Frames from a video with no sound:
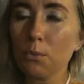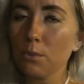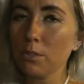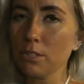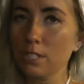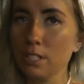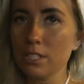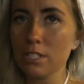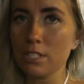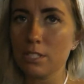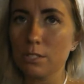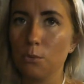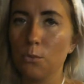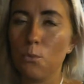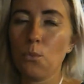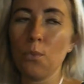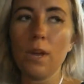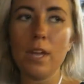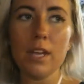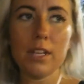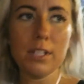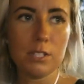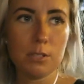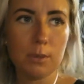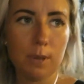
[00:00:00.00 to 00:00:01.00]
just
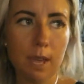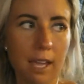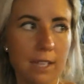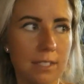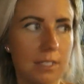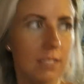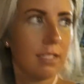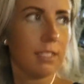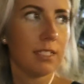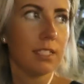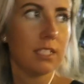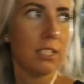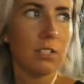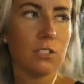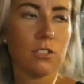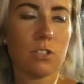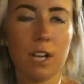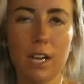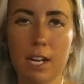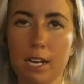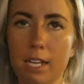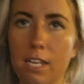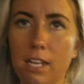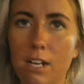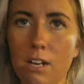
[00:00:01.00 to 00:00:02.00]
way too hectic to
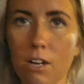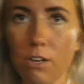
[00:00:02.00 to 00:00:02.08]
try to get